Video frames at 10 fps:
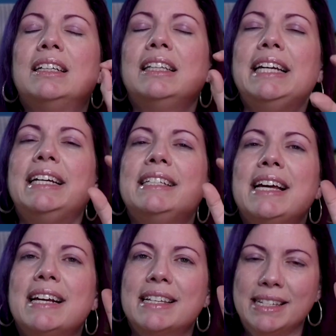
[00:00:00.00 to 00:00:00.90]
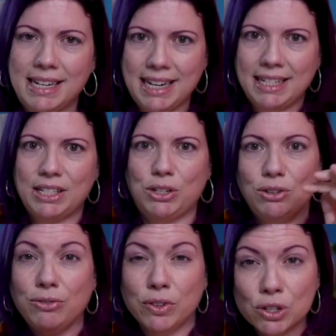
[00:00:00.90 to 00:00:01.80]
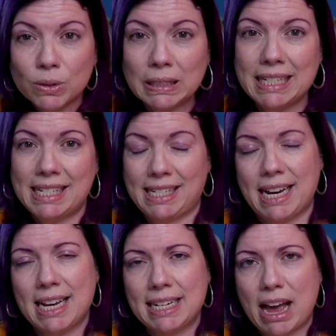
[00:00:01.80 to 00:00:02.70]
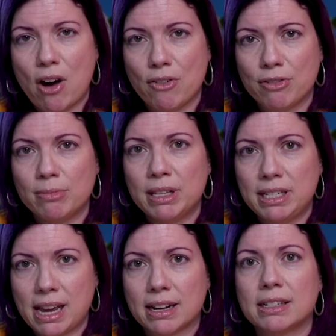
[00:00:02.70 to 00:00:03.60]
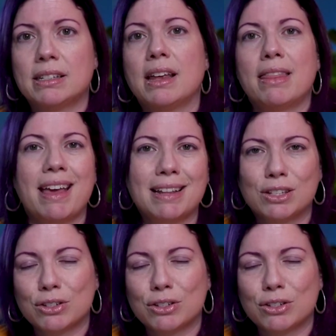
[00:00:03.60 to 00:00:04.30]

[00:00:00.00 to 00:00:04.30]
Link text needs to visually stand out from the text that